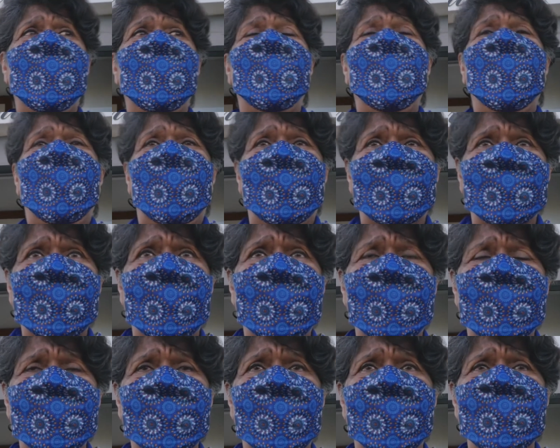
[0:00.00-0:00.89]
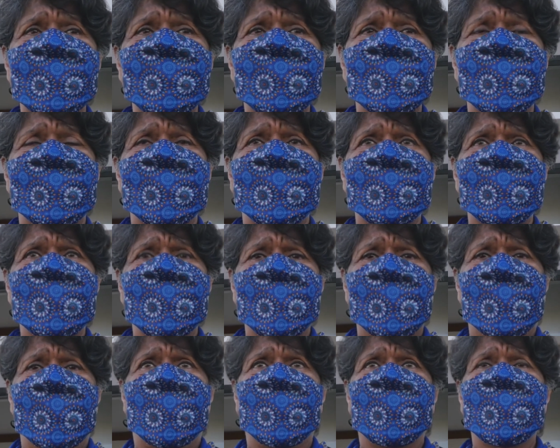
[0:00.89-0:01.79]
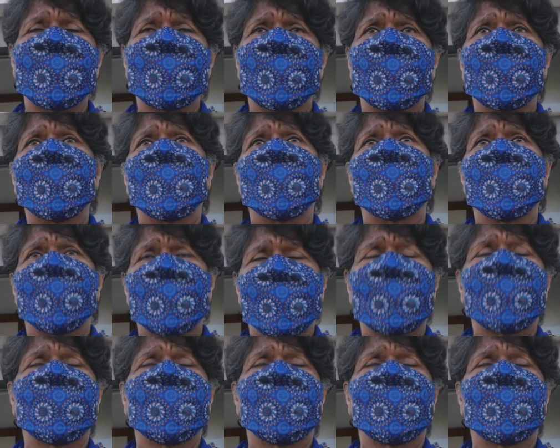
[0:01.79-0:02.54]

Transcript: and hand hygiene as well. Good